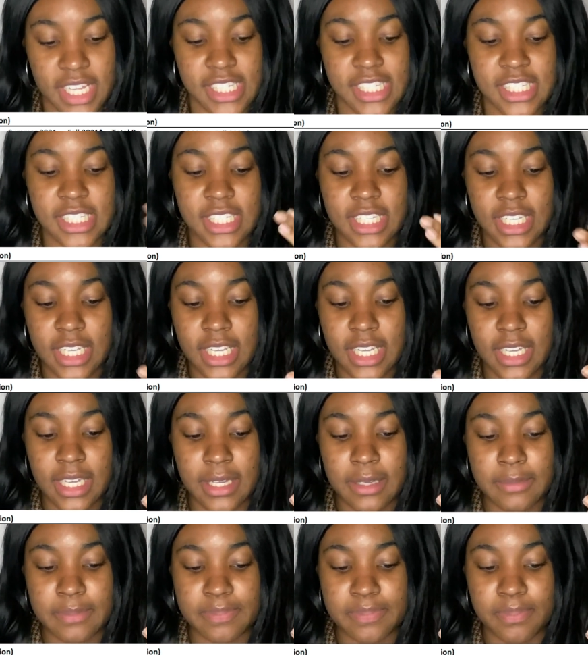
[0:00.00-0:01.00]

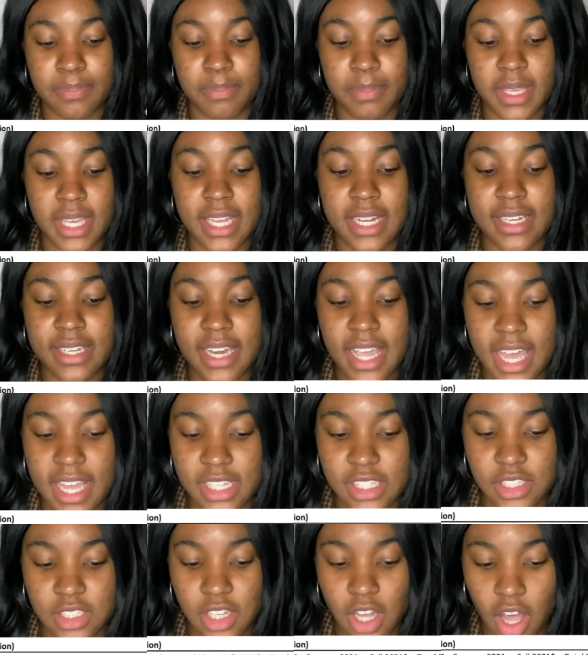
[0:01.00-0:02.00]
to be a
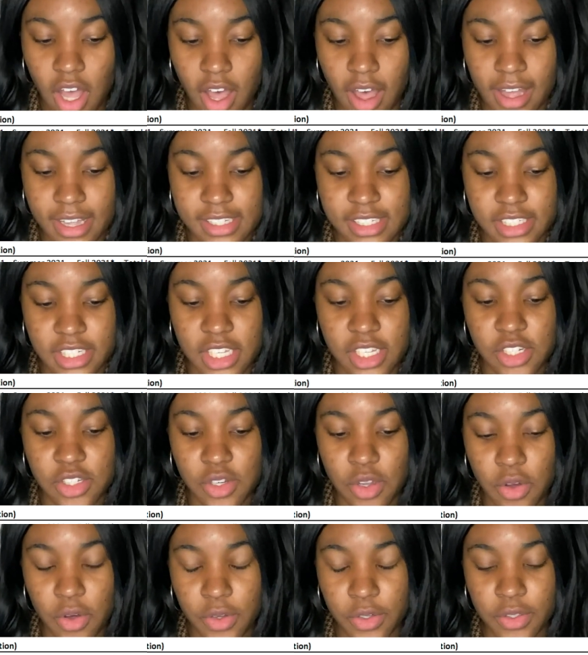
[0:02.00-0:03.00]
net cost in
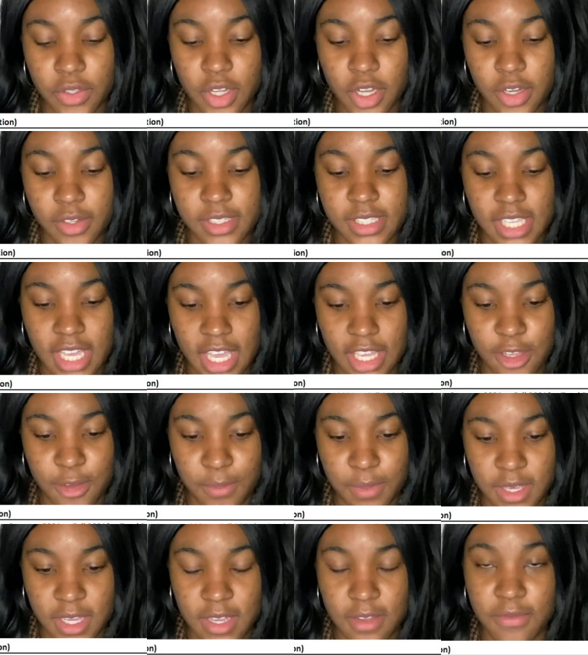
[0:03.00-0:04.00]
total owed to
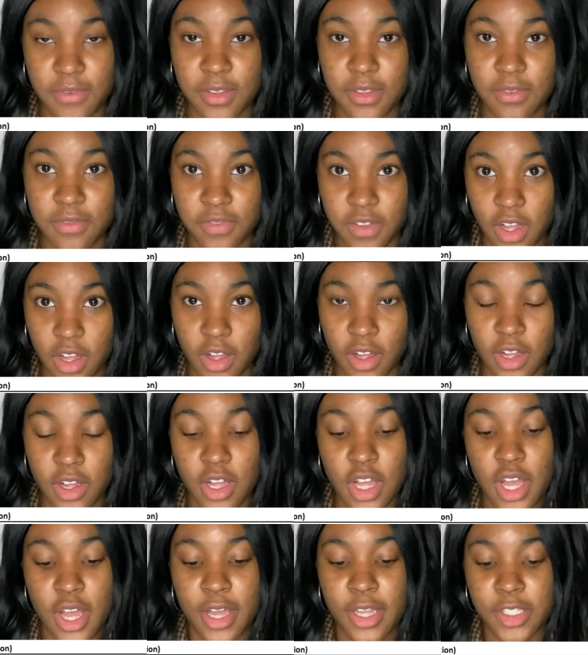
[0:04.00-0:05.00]
AUP for the fall
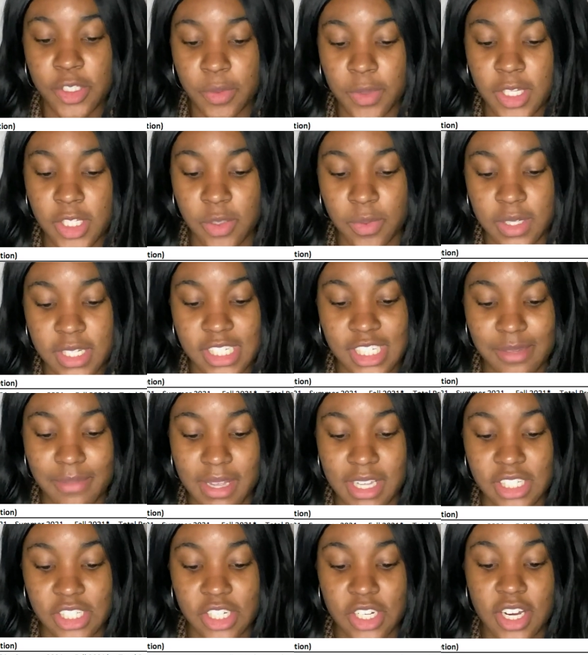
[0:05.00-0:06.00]
2020
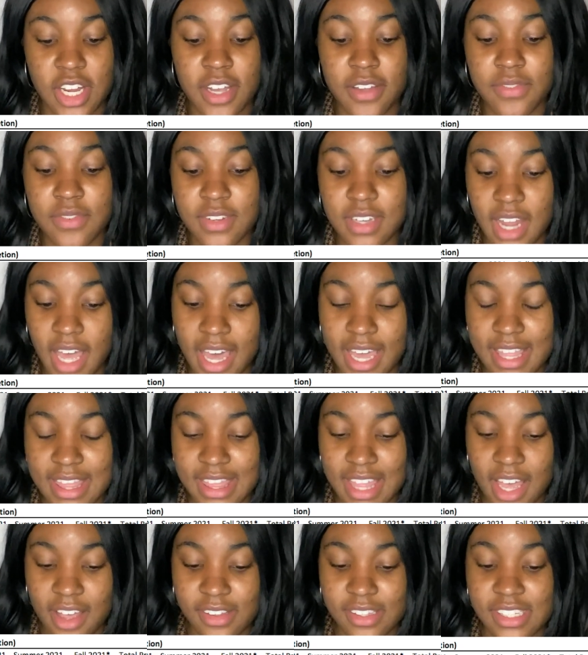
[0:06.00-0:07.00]
semester of
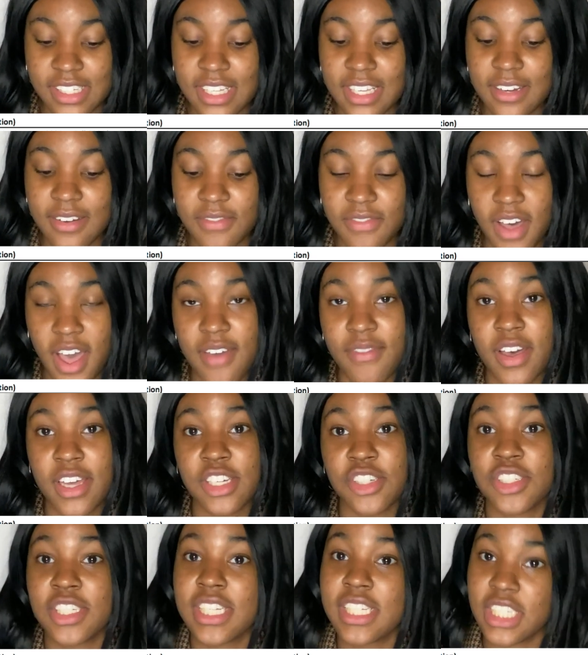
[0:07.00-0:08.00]

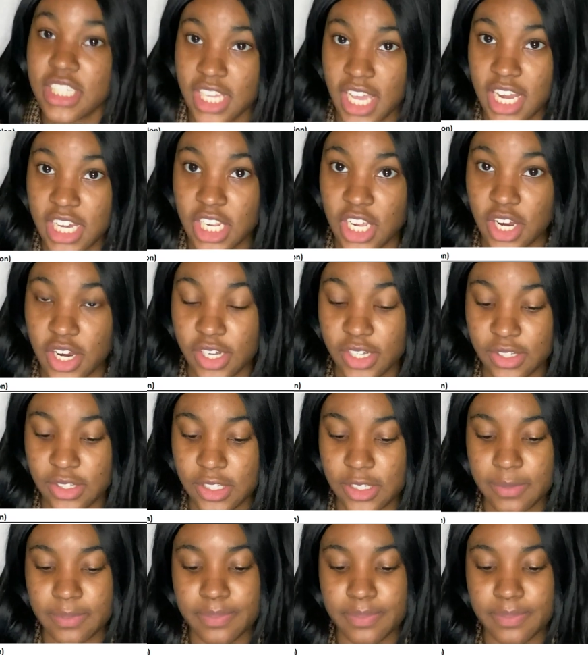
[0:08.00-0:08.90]
9,510 euros.